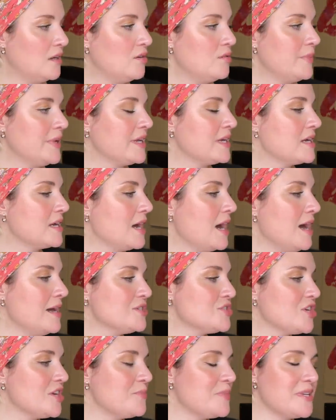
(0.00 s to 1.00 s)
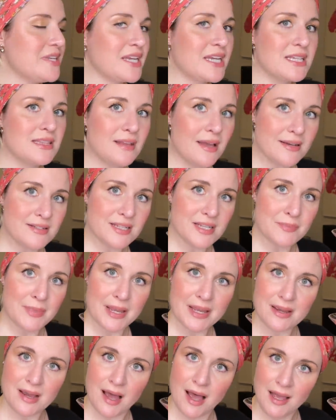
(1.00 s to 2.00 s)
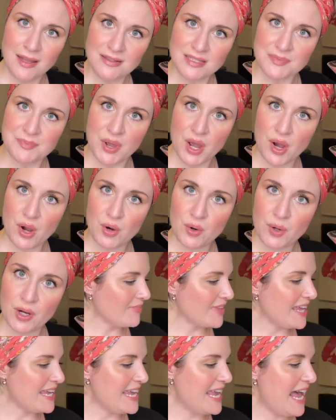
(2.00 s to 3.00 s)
Oh my gosh, I've been neglecting my Cosmo.